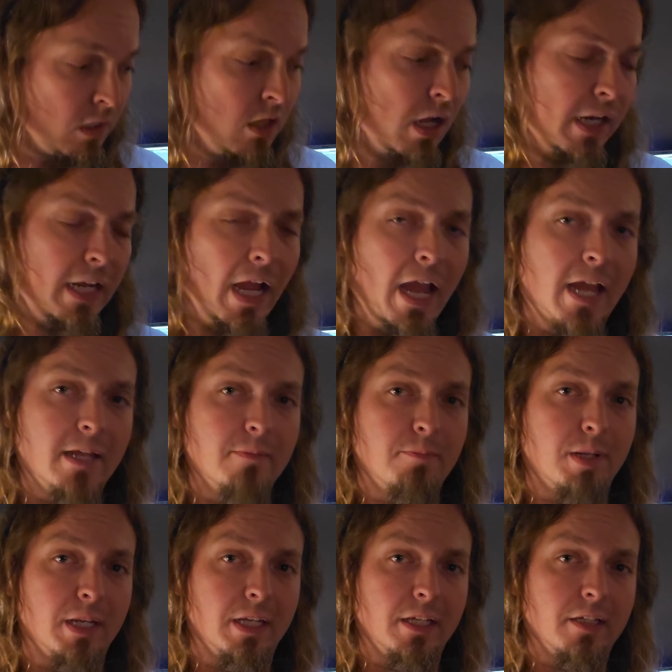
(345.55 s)
like
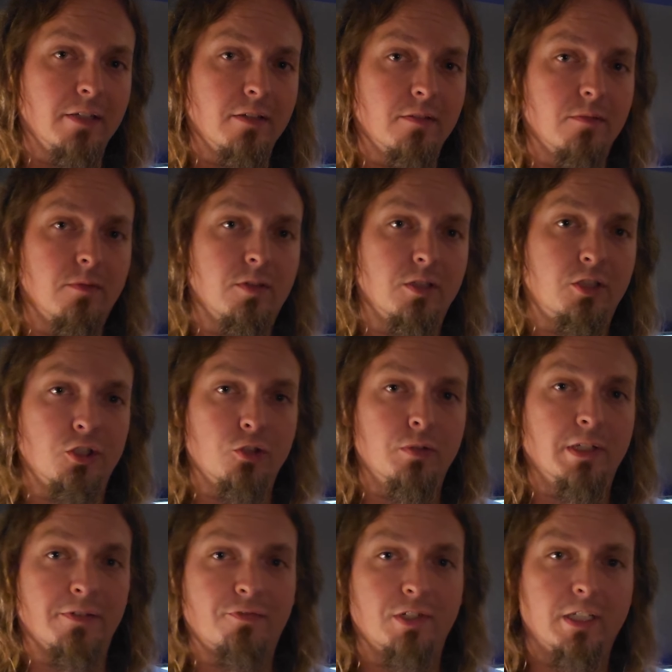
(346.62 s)
being the two
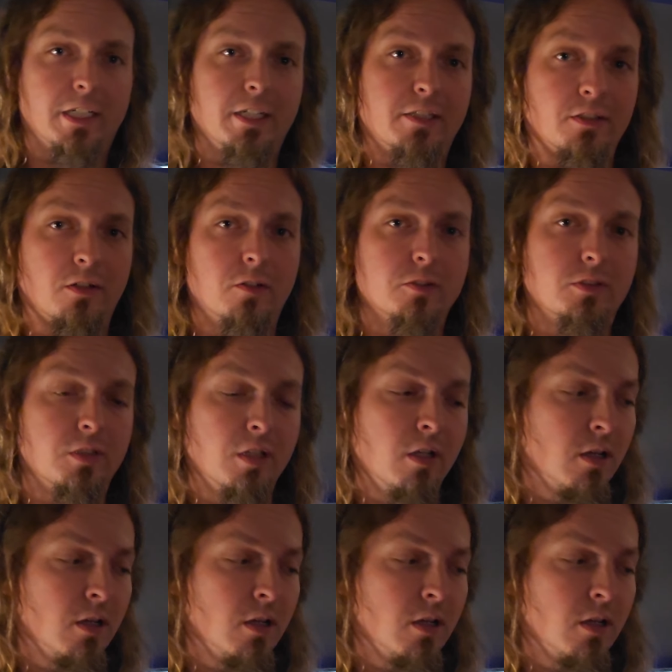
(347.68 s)
different guitars.